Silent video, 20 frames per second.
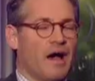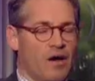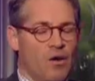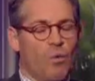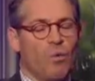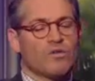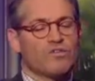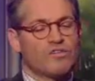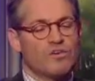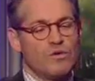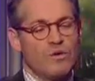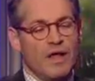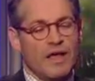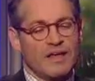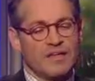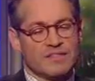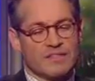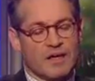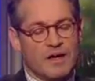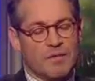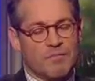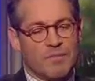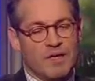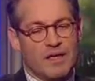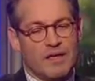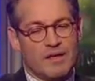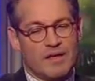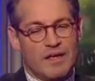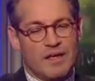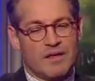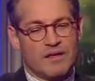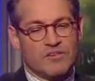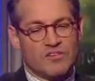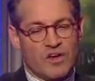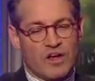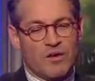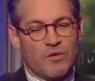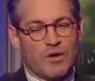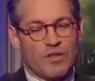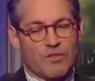yeah. Well, two days uh, in,
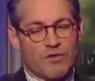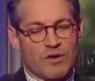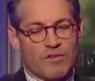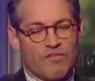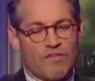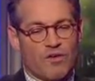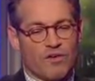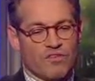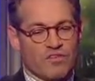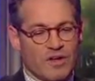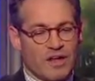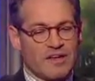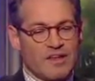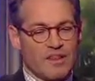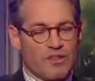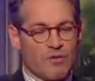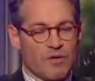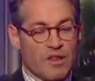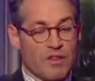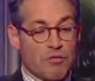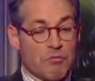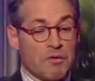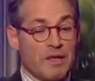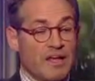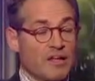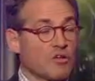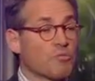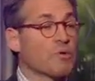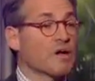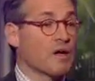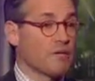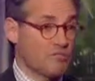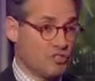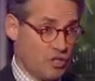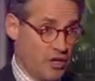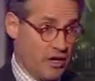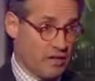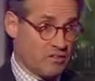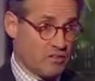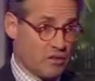in January 31st, 1933, Hitler
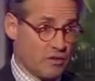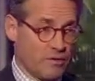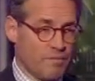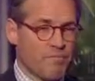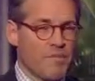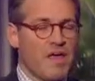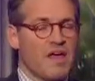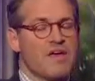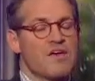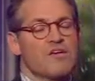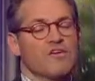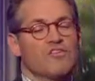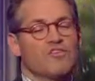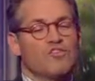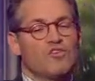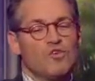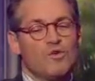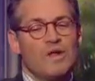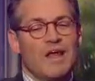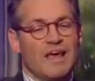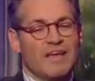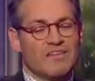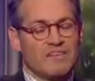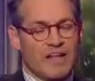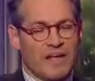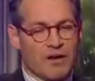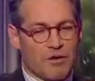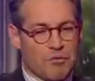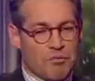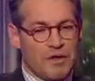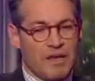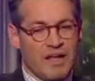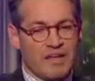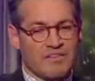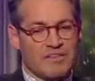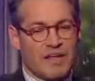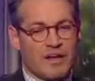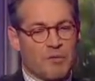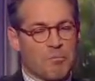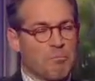becomes chancellor. Two days later, three
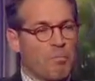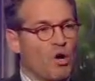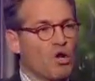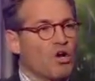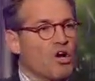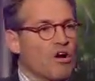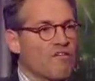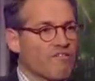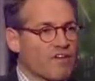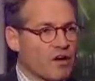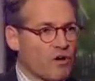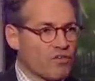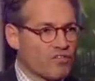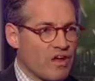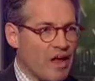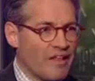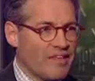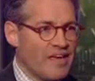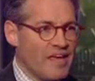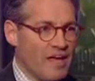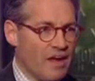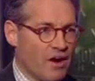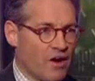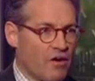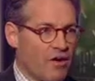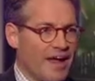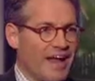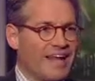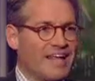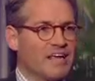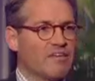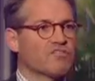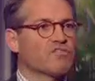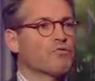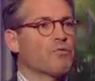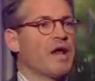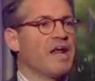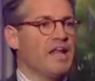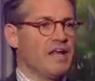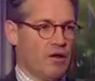days later, Bonhoeffer goes on the air and
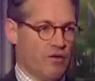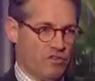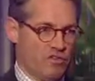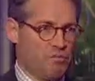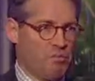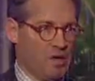gives a radio